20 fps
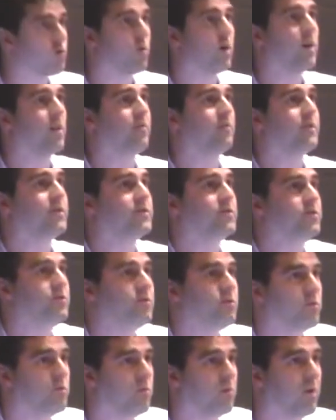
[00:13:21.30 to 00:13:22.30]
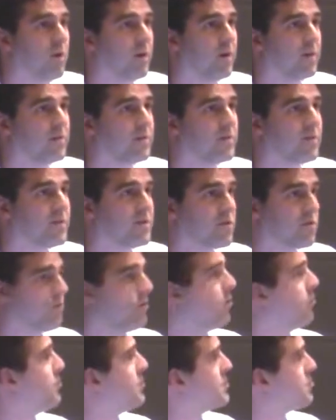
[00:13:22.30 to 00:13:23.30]
relevant to this
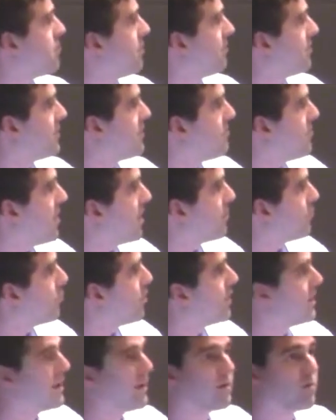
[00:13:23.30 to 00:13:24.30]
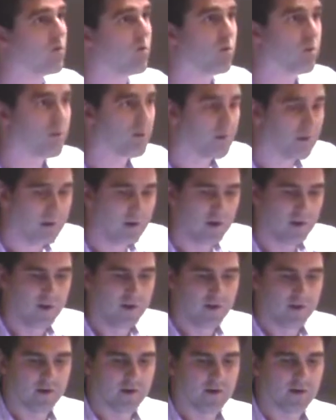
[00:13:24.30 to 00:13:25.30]
group is probably the bottom right hand corner.
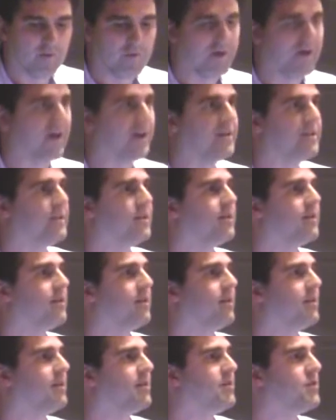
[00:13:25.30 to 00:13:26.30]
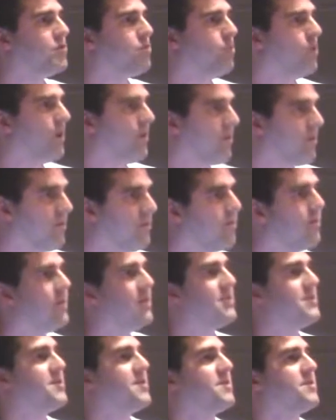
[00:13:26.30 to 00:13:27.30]
The idea is with
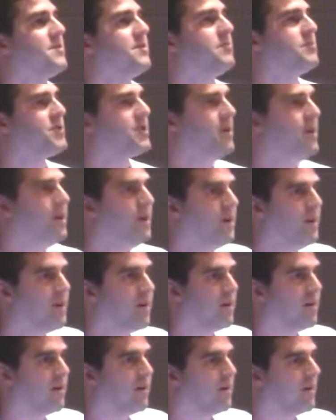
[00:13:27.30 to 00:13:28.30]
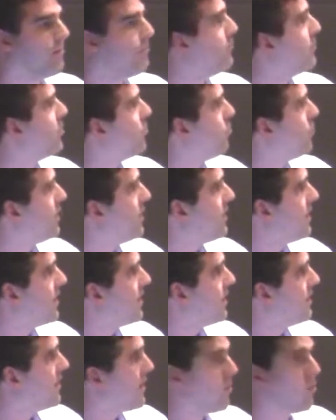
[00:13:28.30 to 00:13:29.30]
these systems we
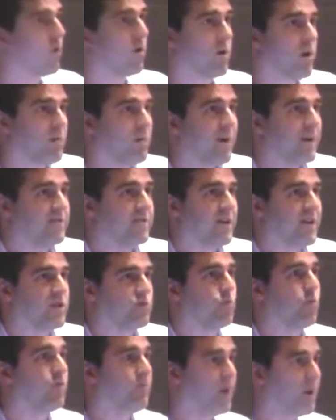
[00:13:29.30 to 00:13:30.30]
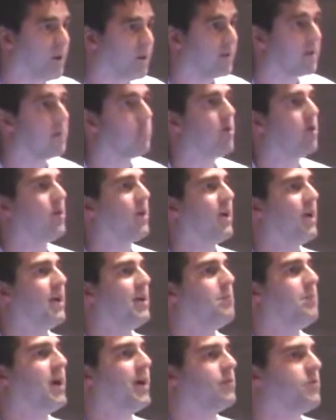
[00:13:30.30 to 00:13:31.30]
can network them as we've done,
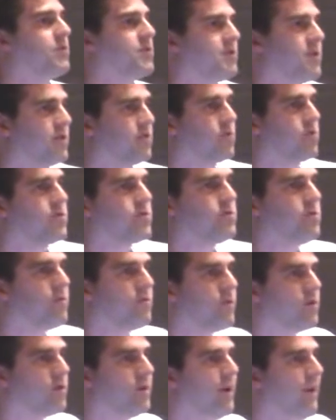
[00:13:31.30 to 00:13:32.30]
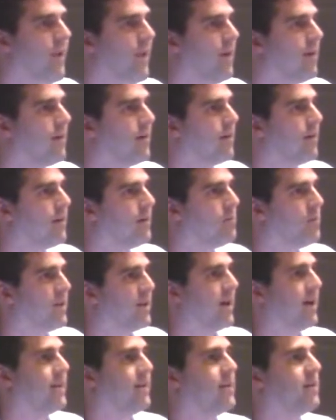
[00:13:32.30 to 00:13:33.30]
communicating back to a central server, but
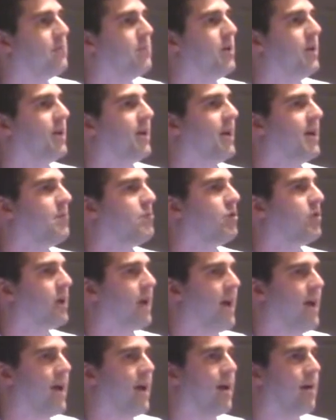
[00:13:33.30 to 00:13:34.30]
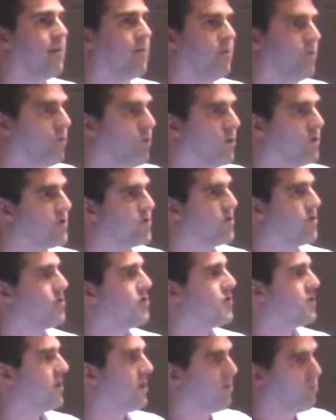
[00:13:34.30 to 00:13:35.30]
the idea of being able to have one
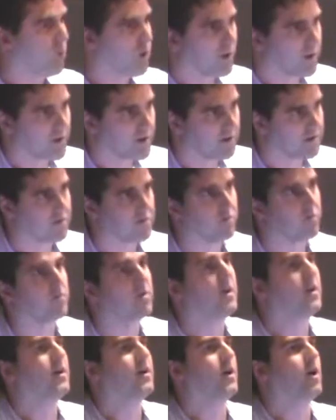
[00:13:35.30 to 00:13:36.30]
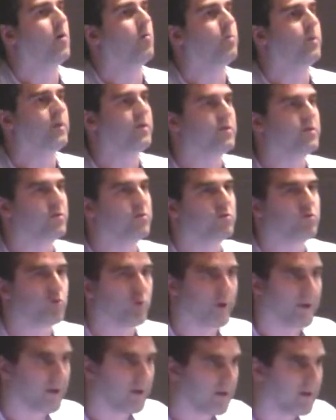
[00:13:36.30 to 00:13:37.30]
surgeon on one console helping to
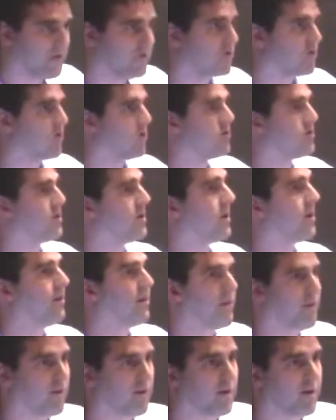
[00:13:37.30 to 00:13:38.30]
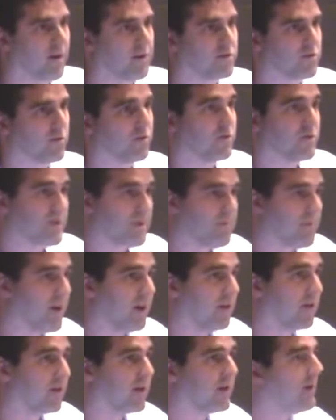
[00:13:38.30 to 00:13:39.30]
train another surgeon on another console is
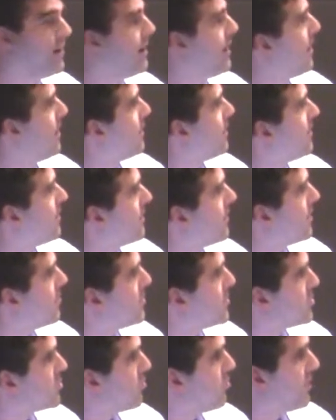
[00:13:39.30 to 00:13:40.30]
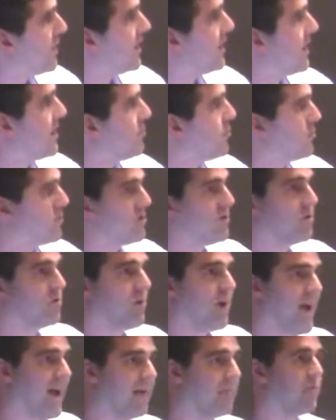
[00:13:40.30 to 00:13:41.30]
compelling. And so being able to
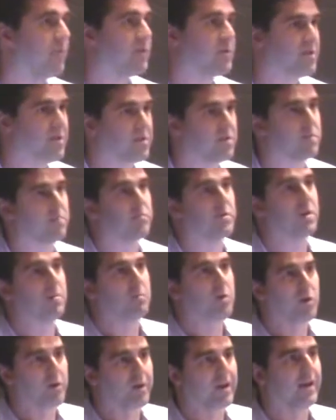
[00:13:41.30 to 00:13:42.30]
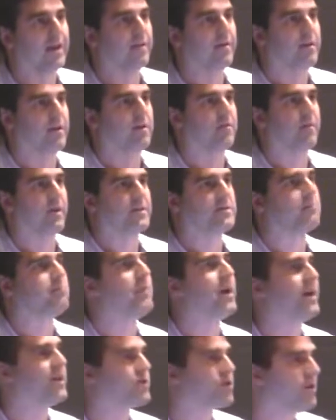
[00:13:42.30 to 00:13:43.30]
have the systems communicate kind of as a
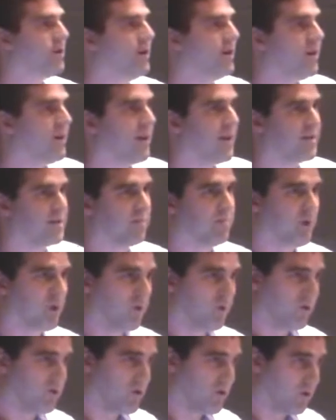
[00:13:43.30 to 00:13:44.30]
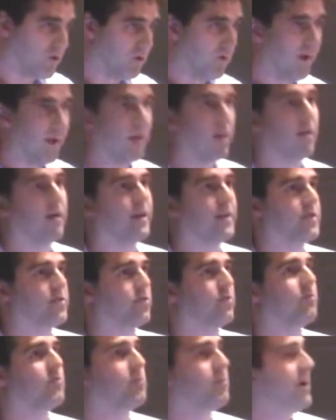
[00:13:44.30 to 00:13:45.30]
mesh as opposed to a client
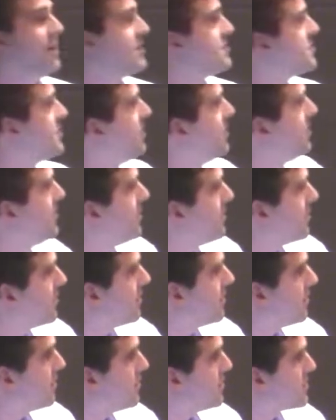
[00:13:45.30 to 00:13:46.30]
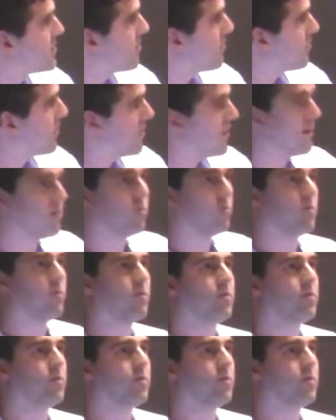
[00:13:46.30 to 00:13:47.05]
server based is something that